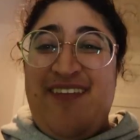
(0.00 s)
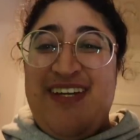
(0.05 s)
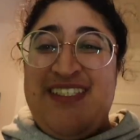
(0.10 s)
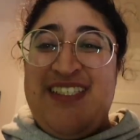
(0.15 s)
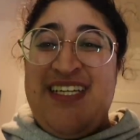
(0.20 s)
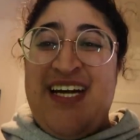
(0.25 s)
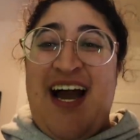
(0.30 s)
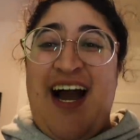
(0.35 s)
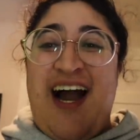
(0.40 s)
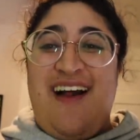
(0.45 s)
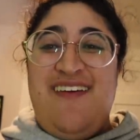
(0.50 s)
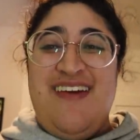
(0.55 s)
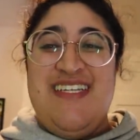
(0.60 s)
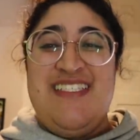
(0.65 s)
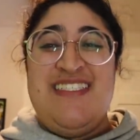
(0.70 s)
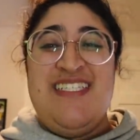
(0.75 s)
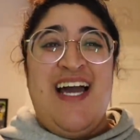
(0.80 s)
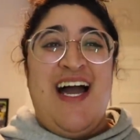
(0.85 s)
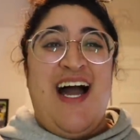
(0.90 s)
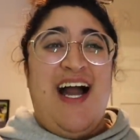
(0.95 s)
bitch.
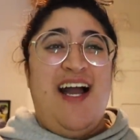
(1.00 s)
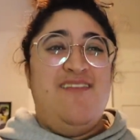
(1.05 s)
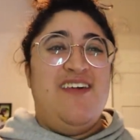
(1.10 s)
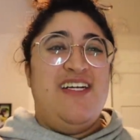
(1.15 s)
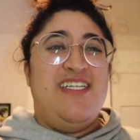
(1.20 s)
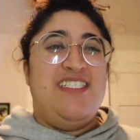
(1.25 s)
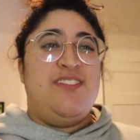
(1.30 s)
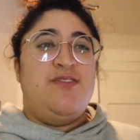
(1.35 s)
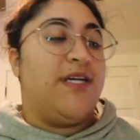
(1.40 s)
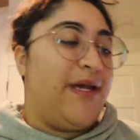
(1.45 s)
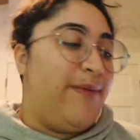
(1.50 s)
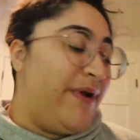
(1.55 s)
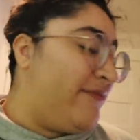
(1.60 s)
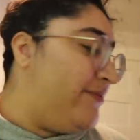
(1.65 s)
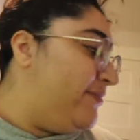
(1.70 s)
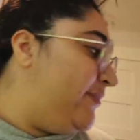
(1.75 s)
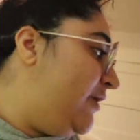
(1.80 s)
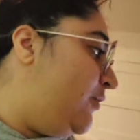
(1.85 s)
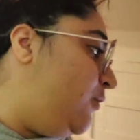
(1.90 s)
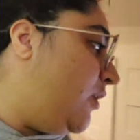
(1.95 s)
I came back
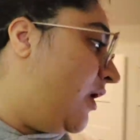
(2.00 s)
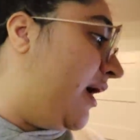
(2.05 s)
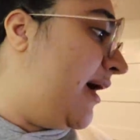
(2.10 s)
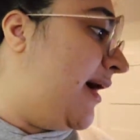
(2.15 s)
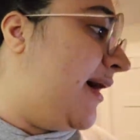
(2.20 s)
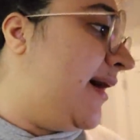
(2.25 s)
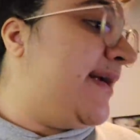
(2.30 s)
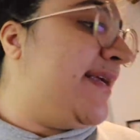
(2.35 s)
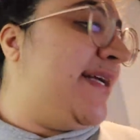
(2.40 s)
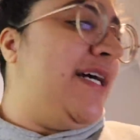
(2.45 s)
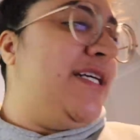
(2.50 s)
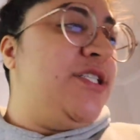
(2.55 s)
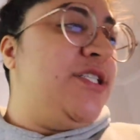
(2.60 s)
from my walk and I